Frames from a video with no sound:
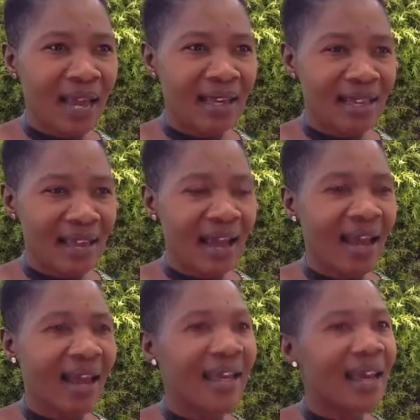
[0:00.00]
an
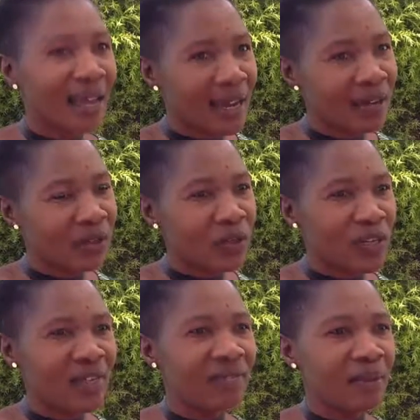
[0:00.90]
ear, and I can also
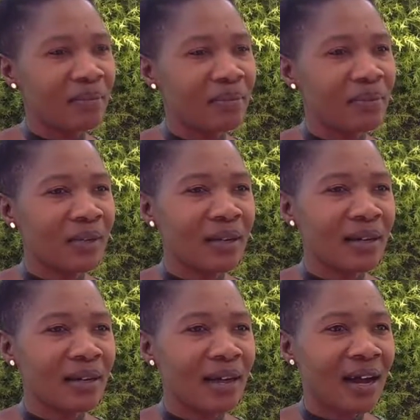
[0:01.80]
give them
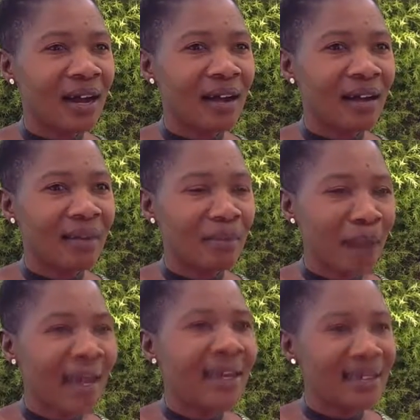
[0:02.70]

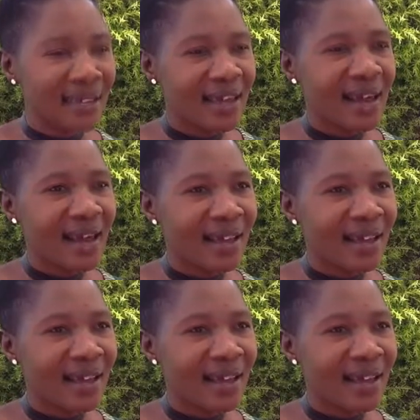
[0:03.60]
my ear,